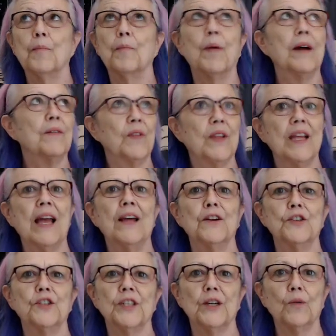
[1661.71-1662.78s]
but the
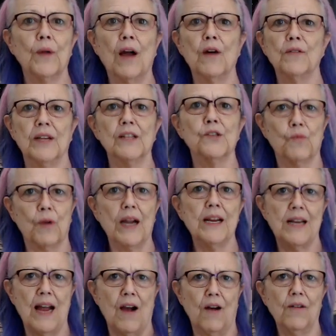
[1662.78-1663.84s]
energy around us right
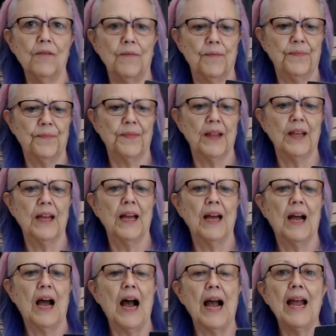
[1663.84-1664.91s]
now,
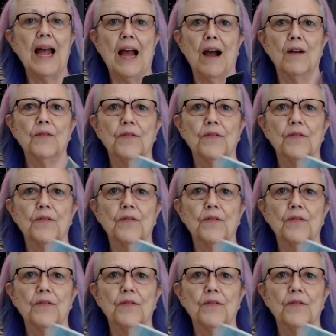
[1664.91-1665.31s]
I have